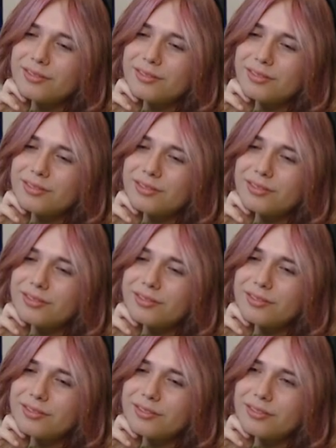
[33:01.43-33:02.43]

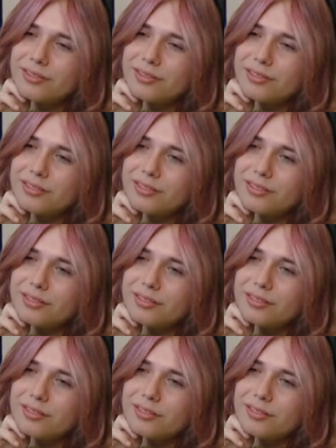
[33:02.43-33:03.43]

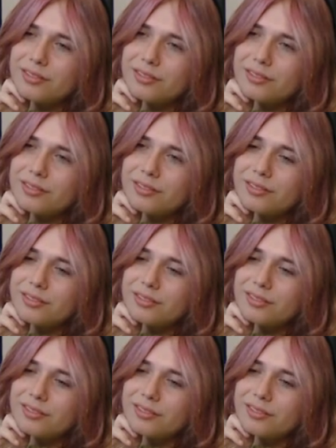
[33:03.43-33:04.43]

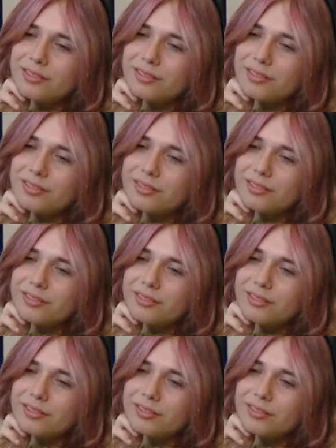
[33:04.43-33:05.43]

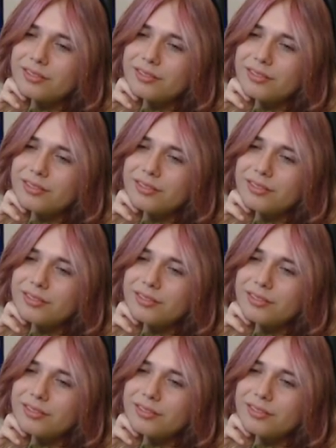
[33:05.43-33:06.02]
(silent)